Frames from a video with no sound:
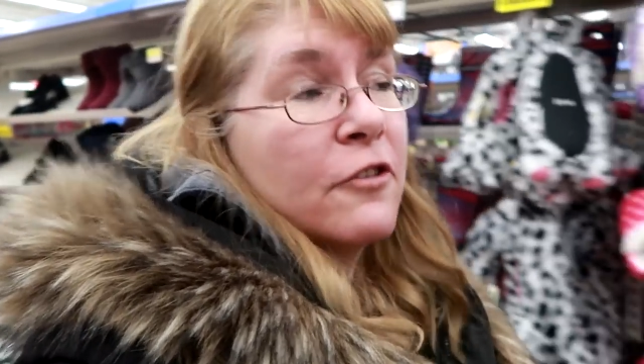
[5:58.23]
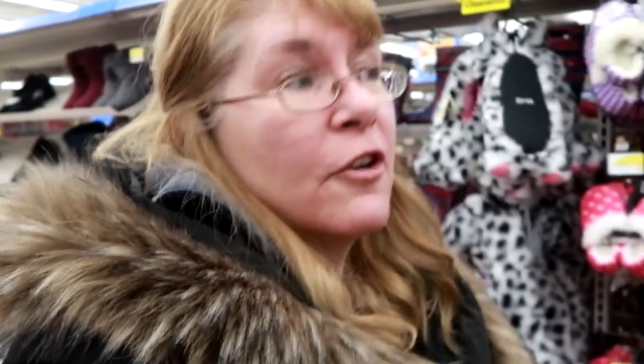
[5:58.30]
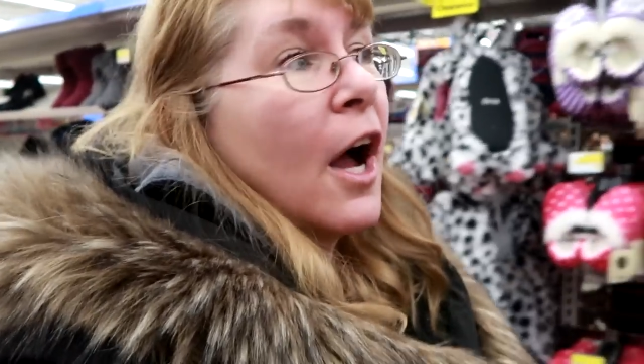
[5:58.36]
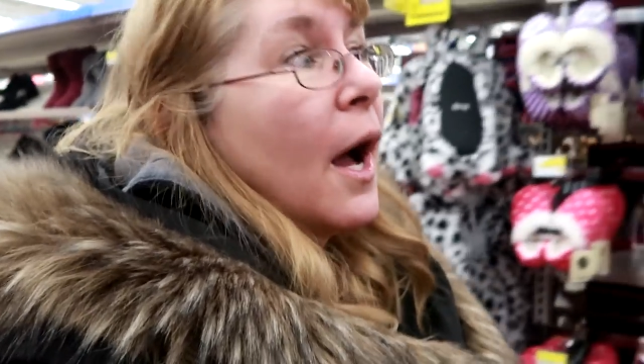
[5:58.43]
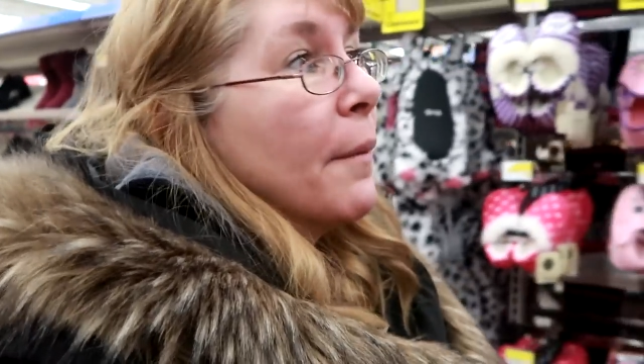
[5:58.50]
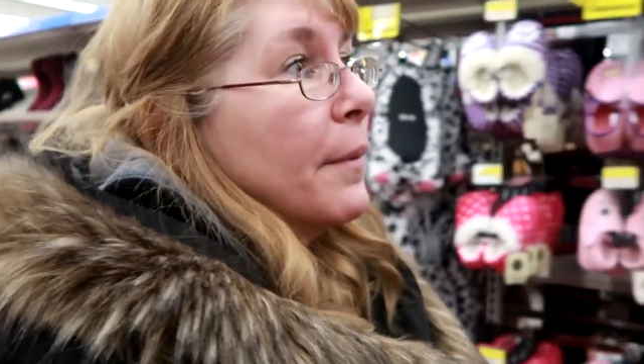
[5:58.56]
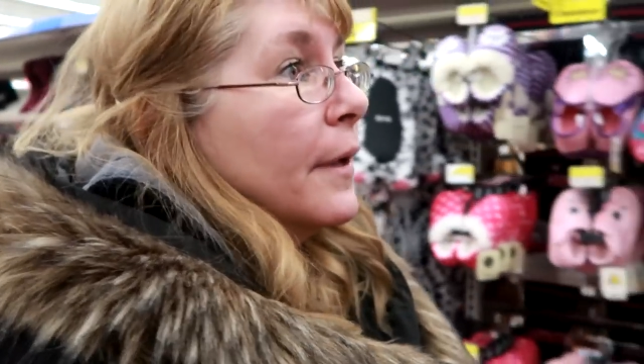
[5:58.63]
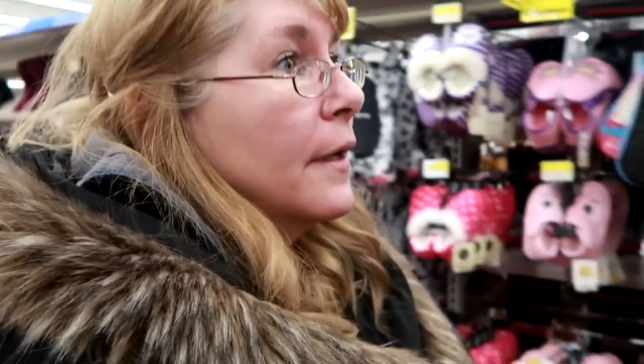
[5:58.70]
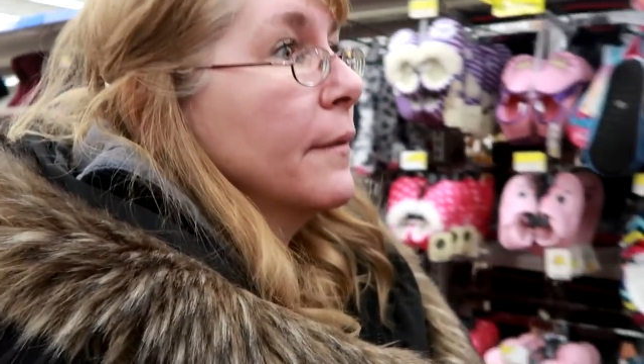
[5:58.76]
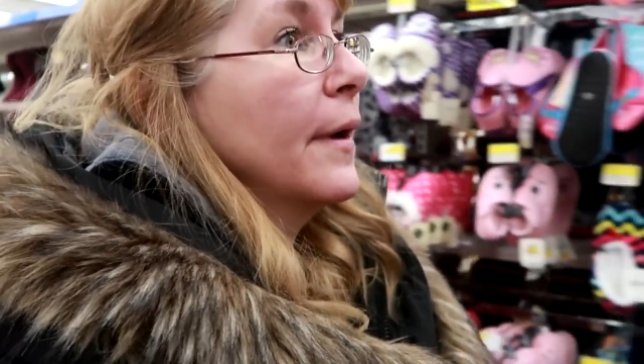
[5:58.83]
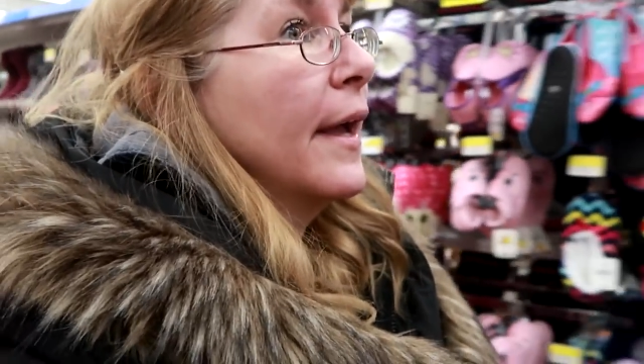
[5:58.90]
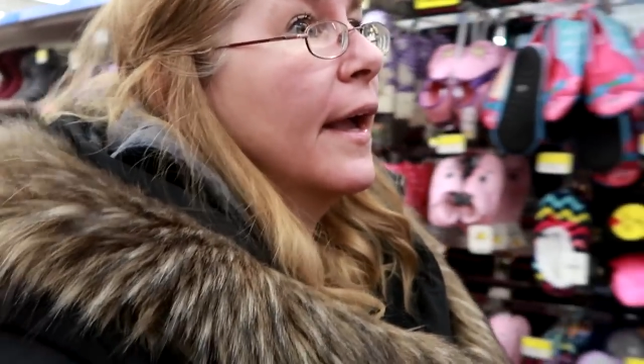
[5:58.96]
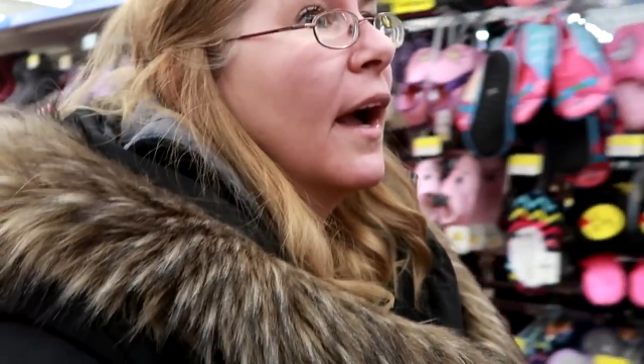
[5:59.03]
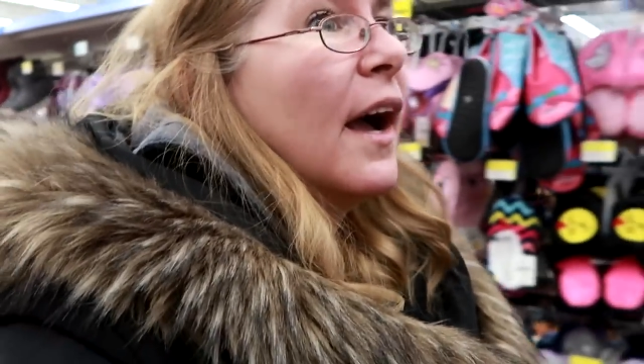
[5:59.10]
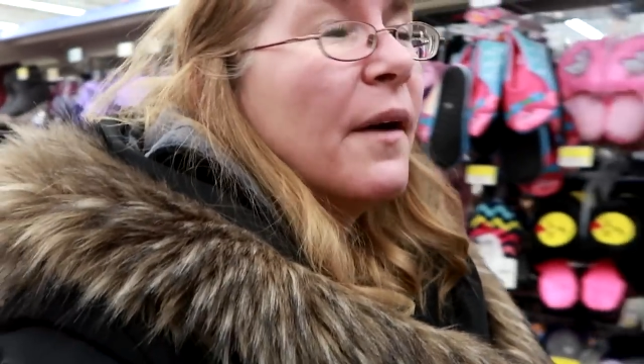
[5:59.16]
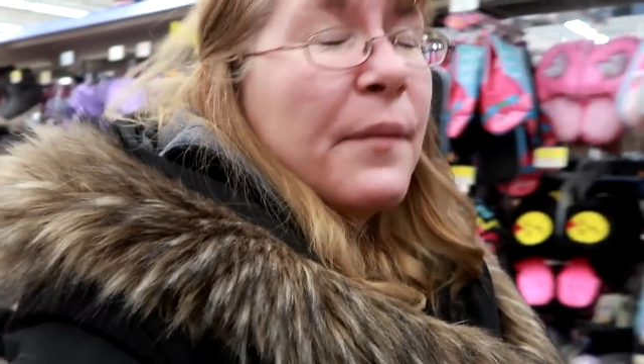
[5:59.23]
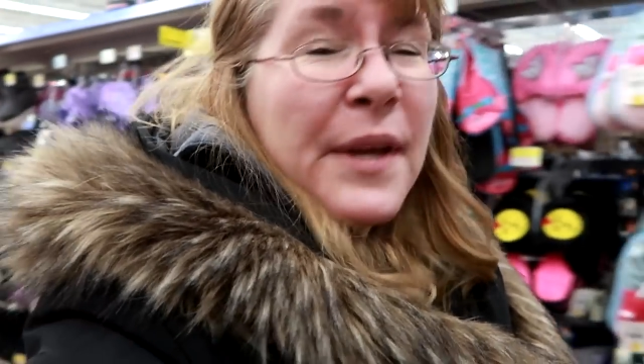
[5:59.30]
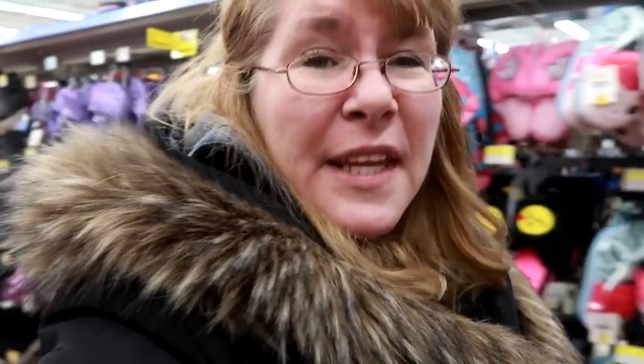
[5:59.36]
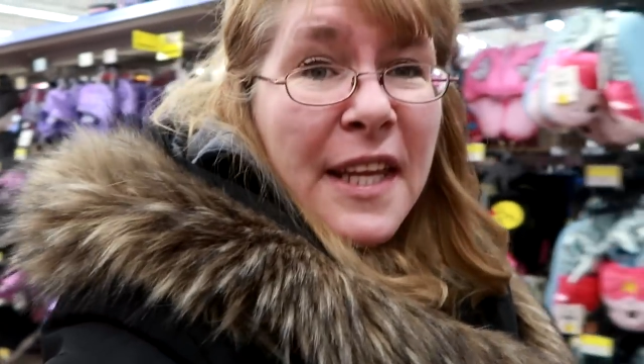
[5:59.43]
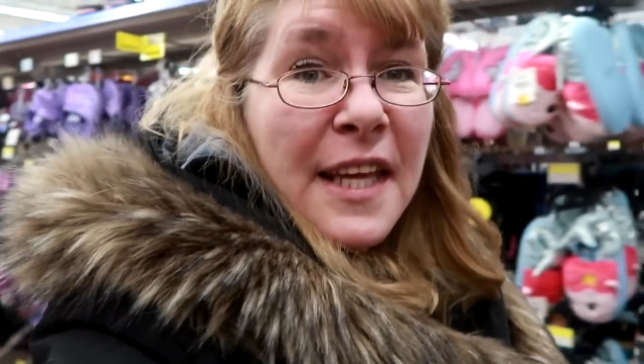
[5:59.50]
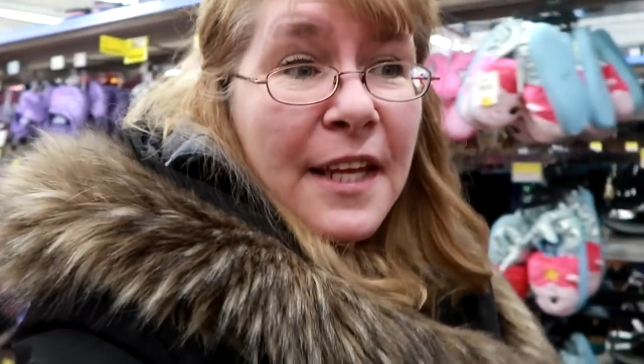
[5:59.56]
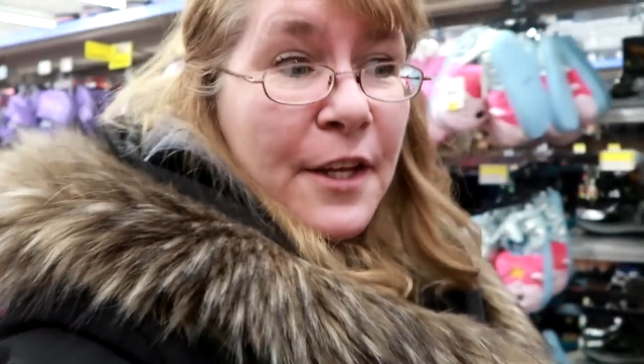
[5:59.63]
shop. Anyway, uh,
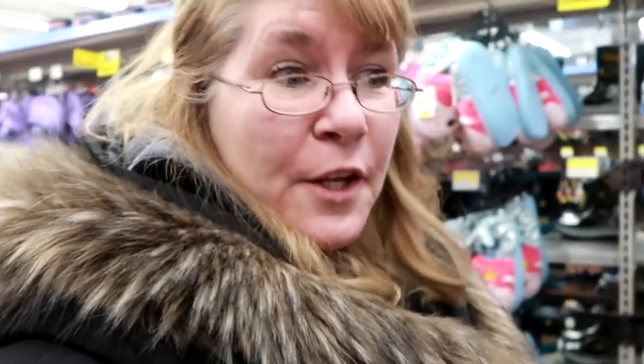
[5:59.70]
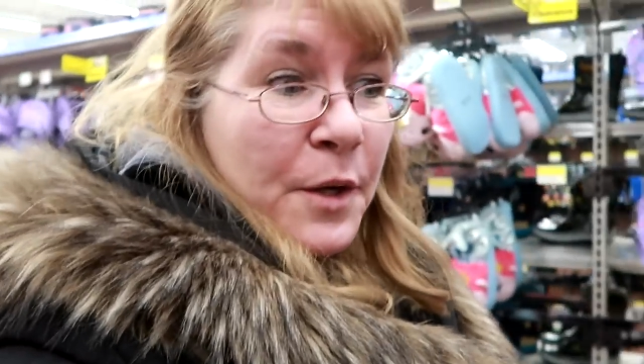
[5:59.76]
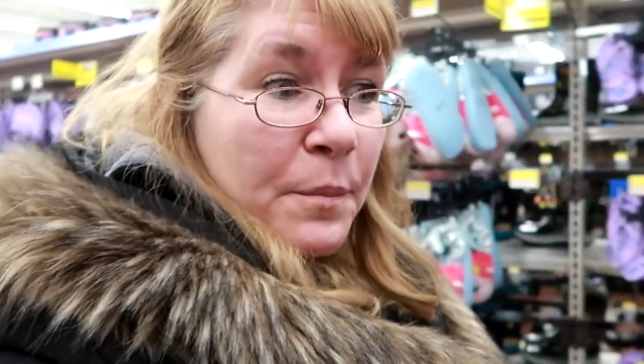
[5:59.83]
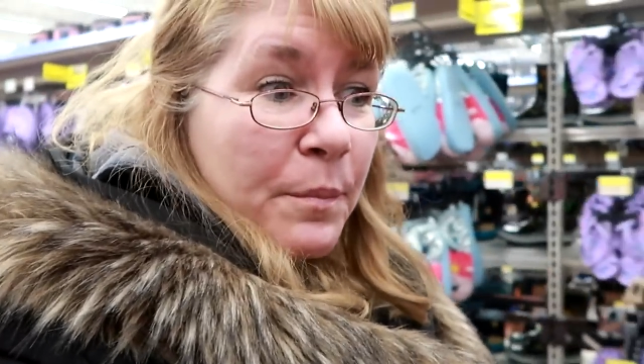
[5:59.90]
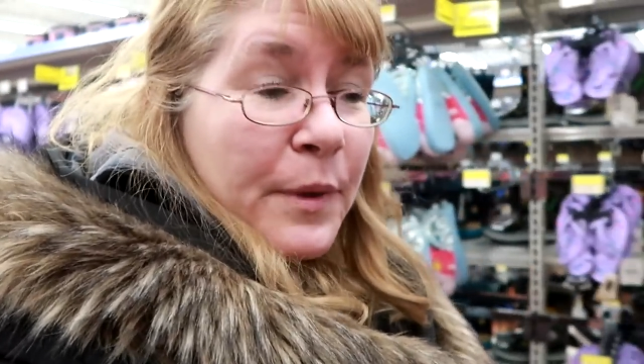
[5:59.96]
we need new